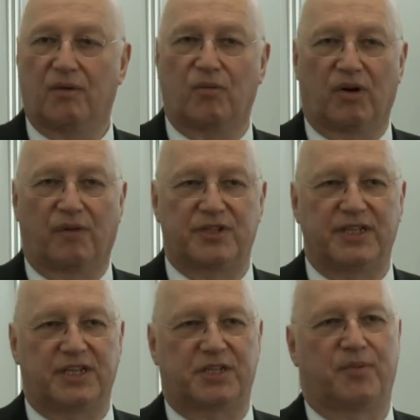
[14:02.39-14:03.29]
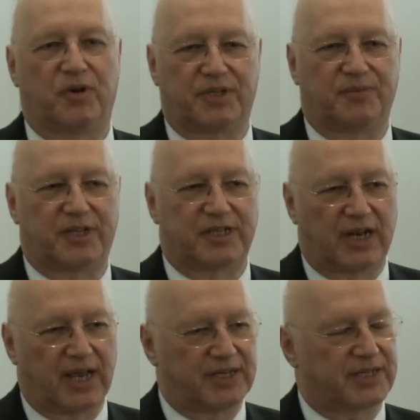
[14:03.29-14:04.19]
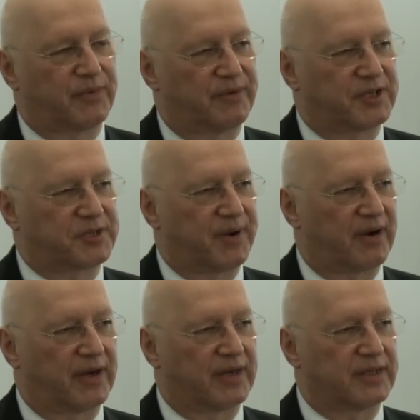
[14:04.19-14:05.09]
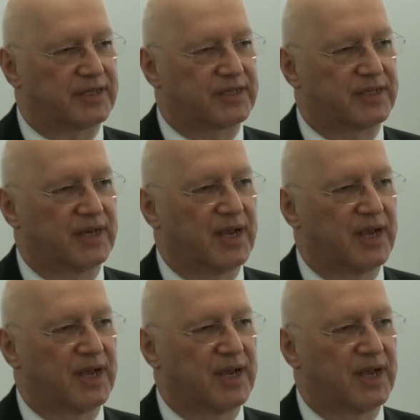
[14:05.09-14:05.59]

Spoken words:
We're obviously disappointed with the delays that we've experienced,